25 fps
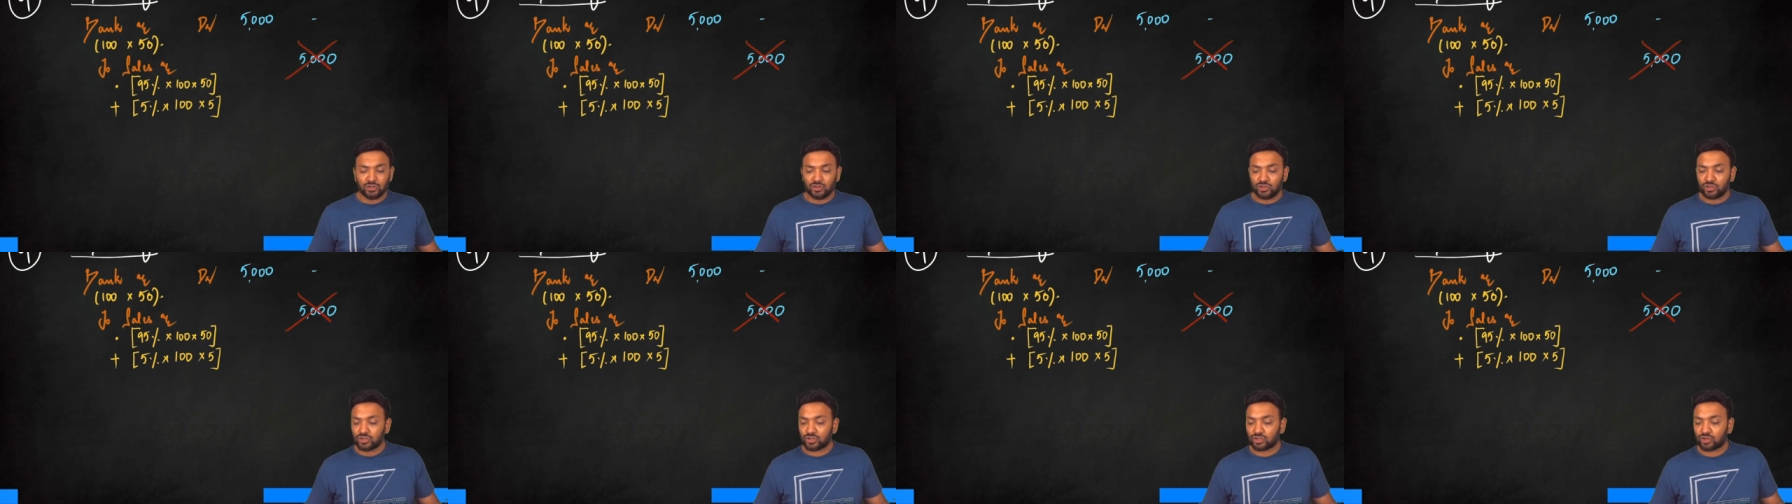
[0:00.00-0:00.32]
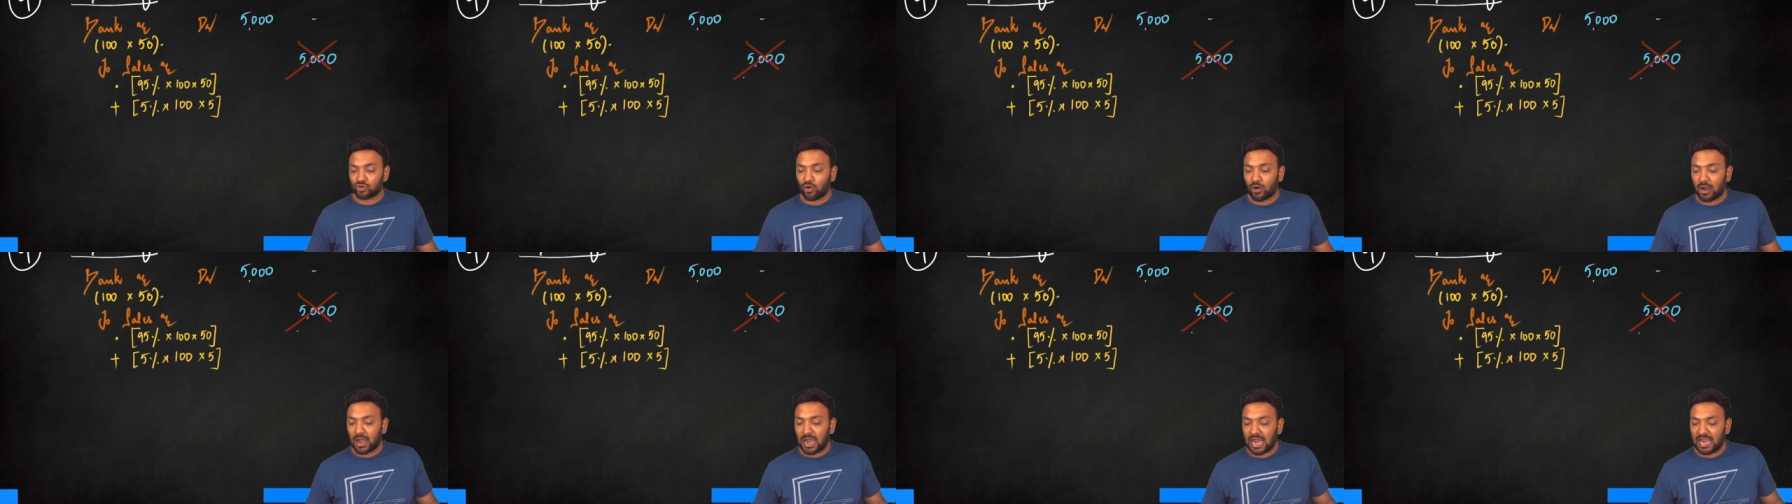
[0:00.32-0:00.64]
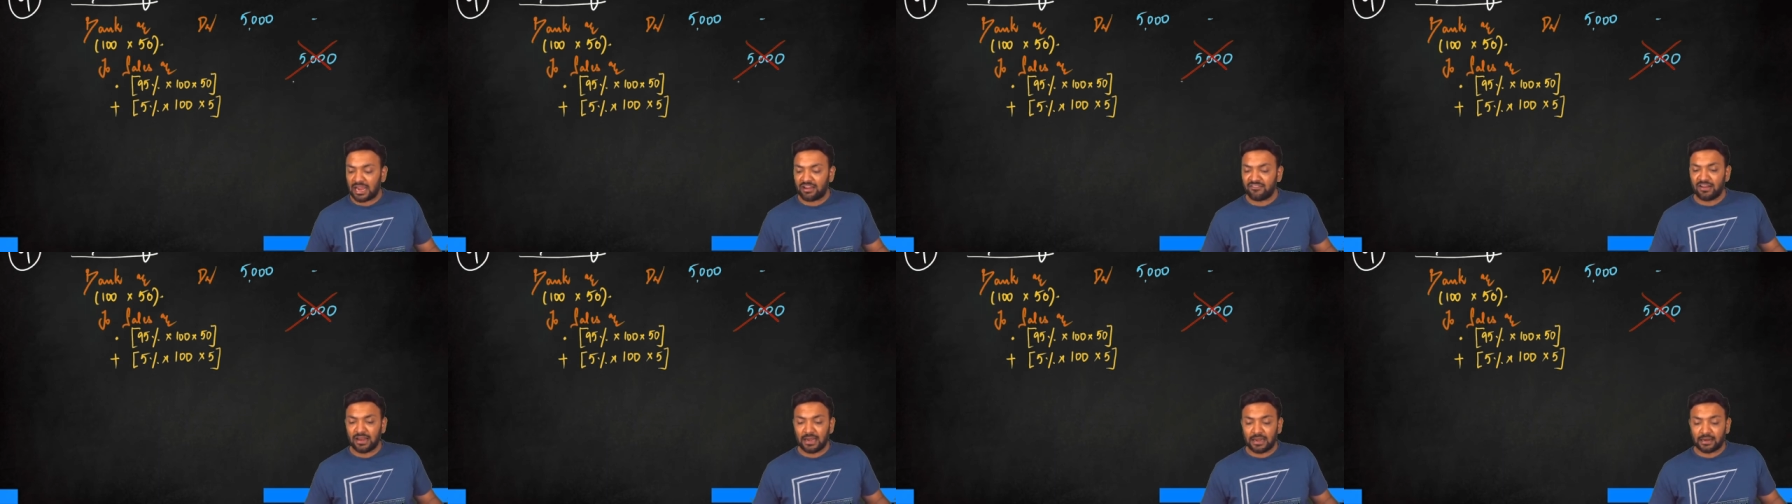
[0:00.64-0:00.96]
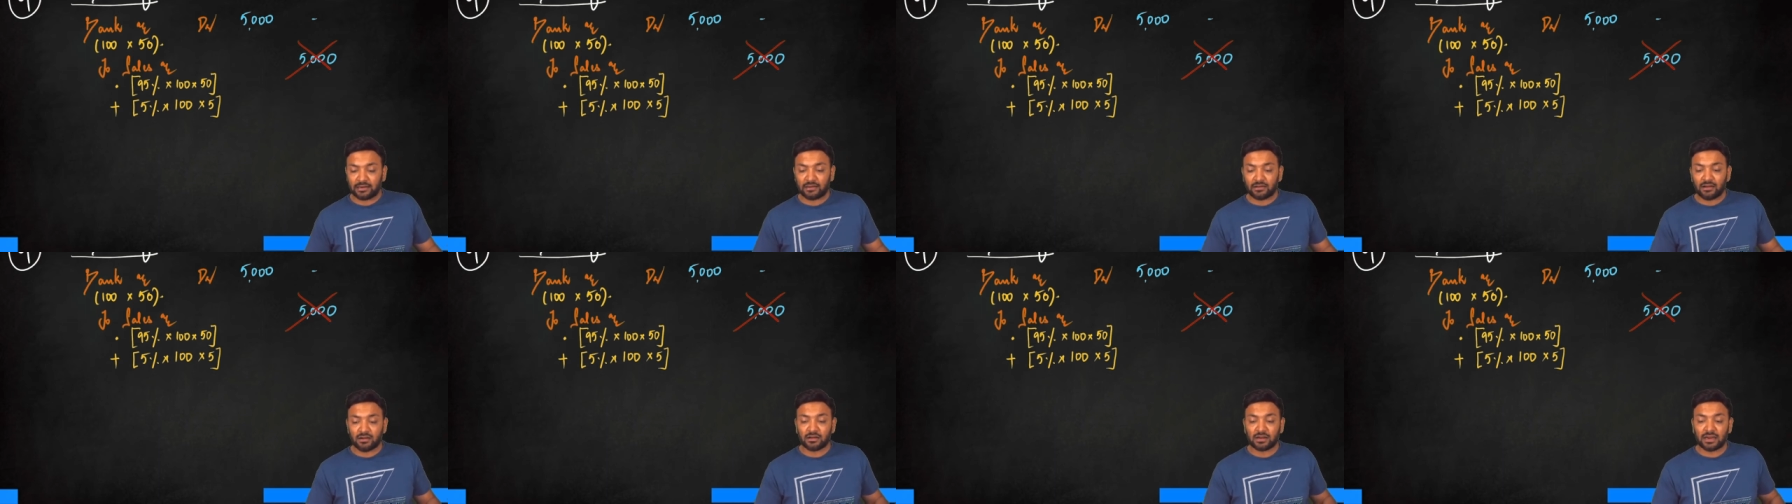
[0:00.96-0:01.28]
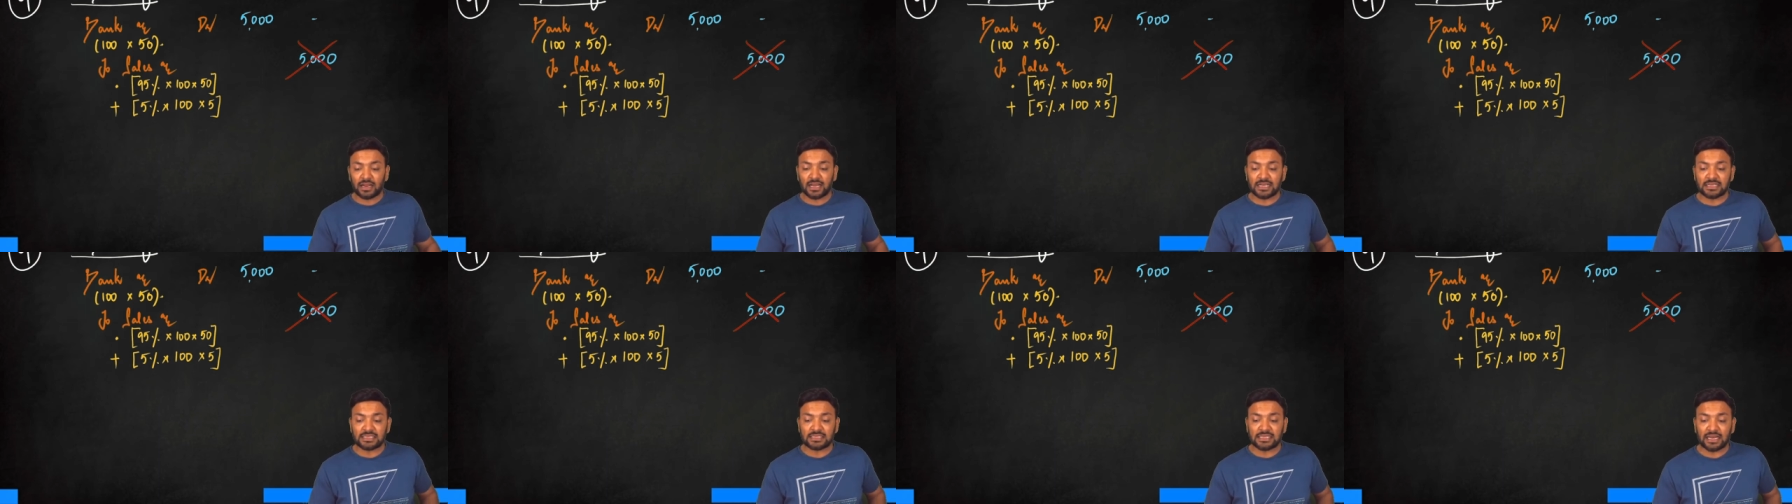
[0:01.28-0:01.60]
So I will
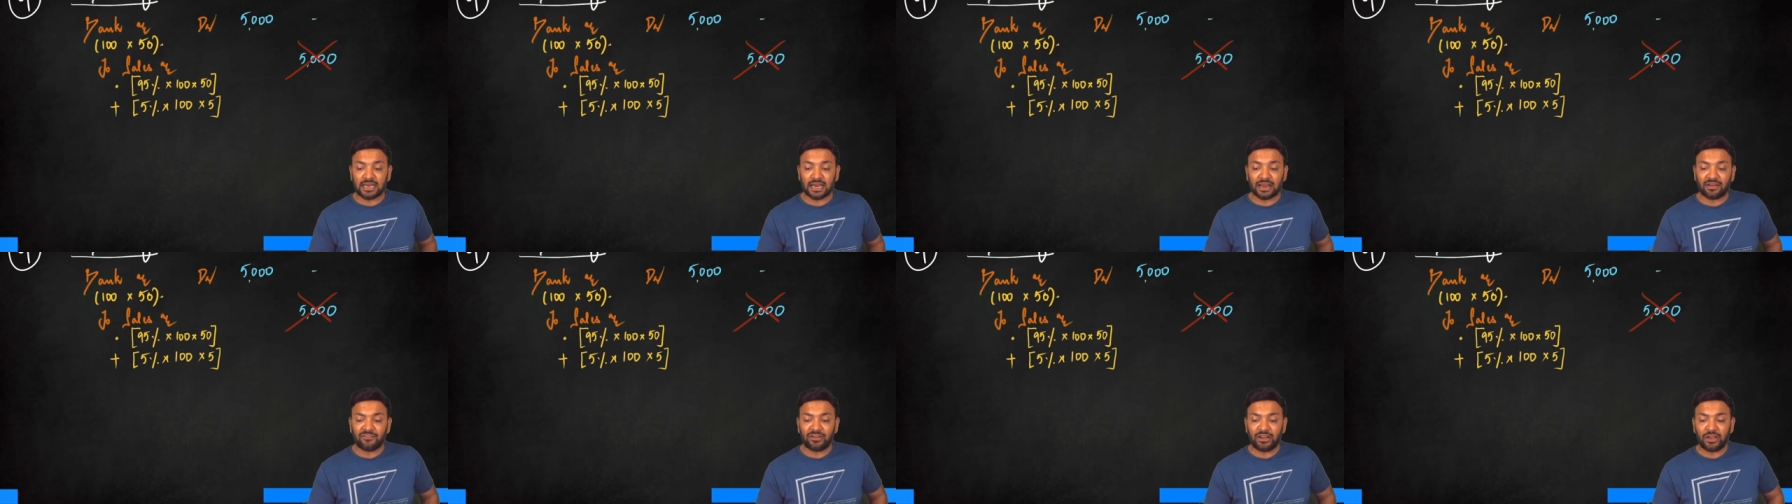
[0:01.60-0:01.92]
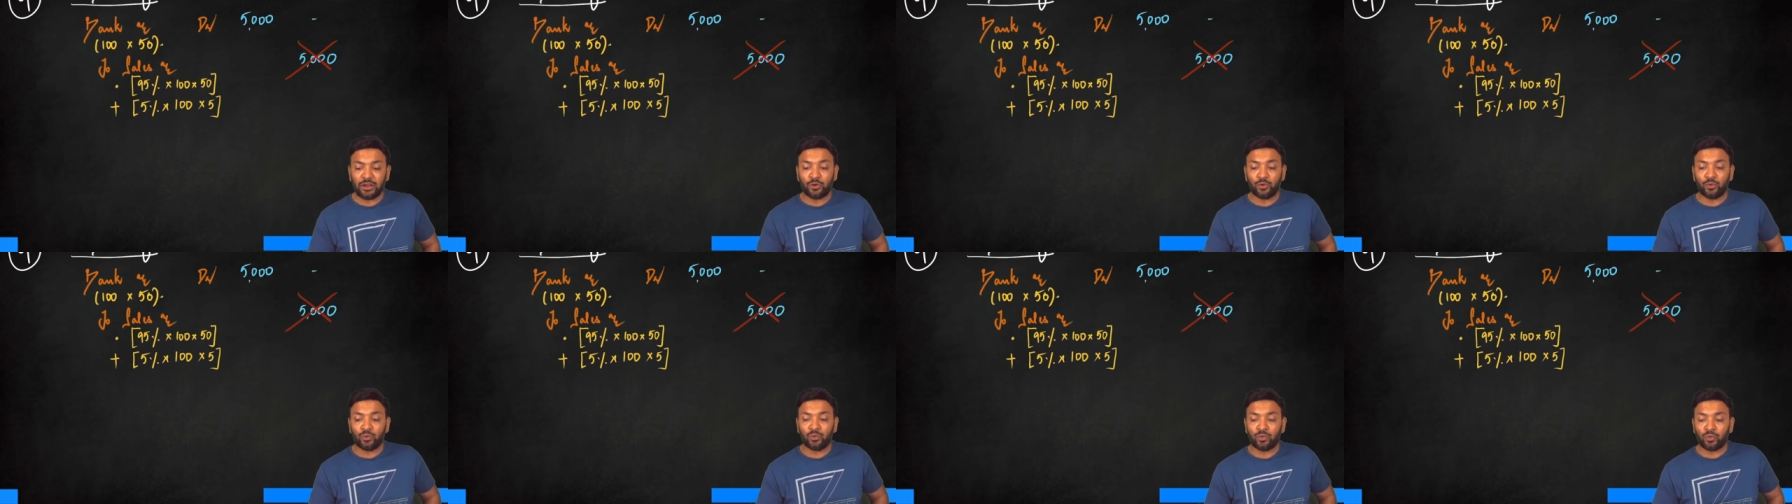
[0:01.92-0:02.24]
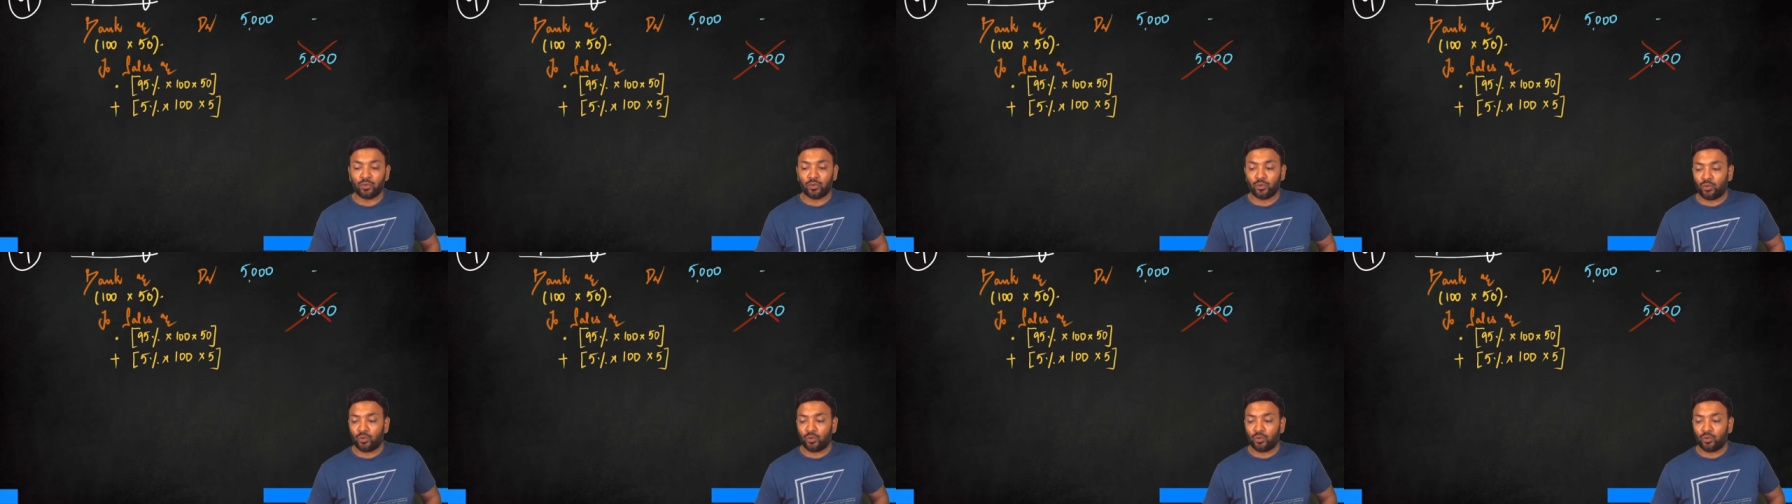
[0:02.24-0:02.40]
recognize the revenue